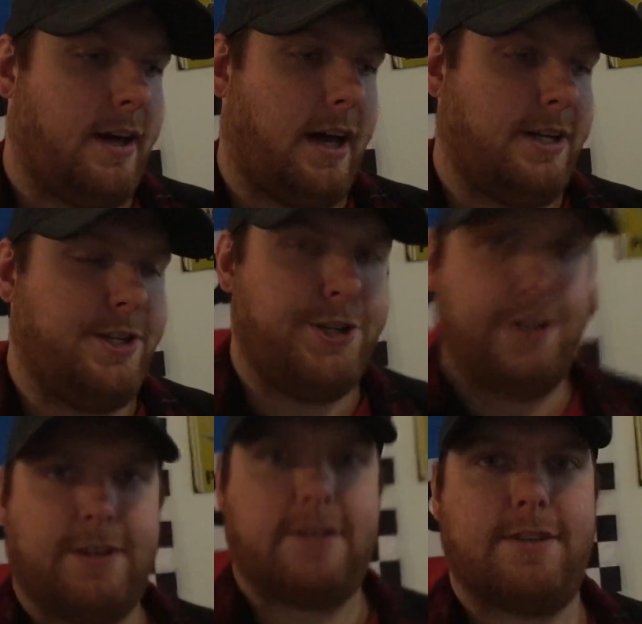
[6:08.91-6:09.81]
I
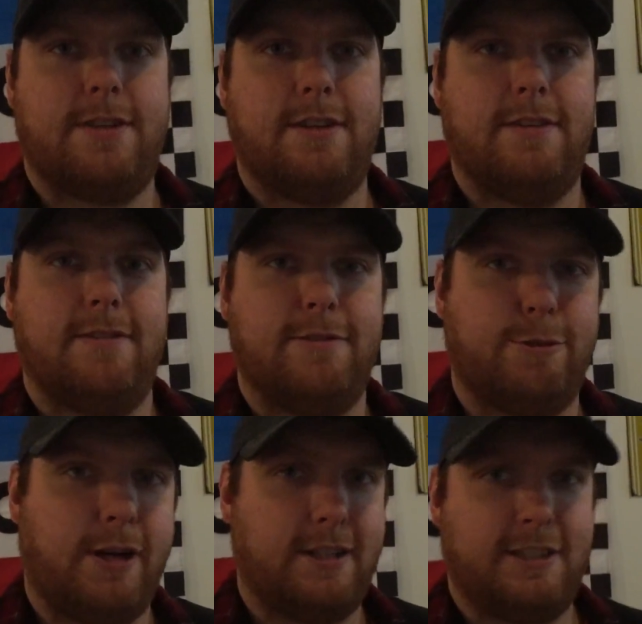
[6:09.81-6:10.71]
just
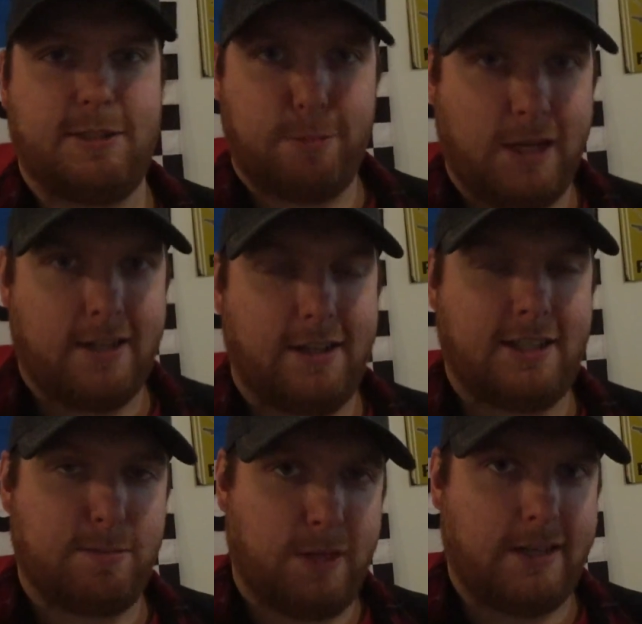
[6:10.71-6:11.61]
want to
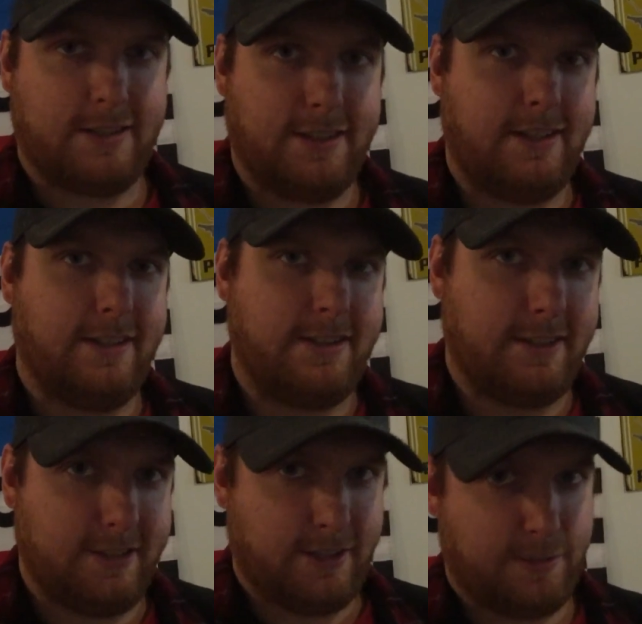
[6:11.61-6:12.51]
express that it
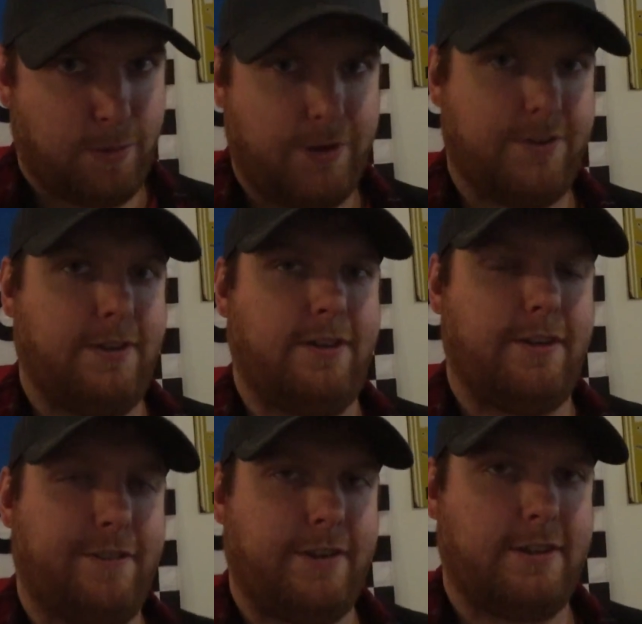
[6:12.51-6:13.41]
is a sport utility
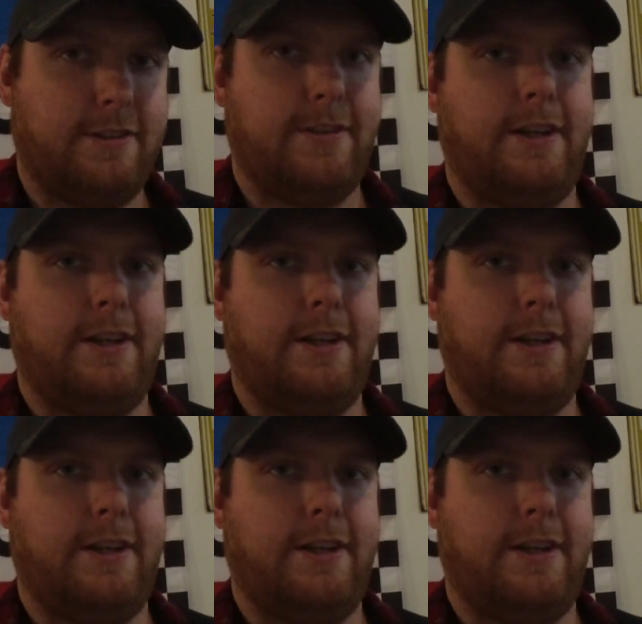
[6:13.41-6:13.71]
vehicle.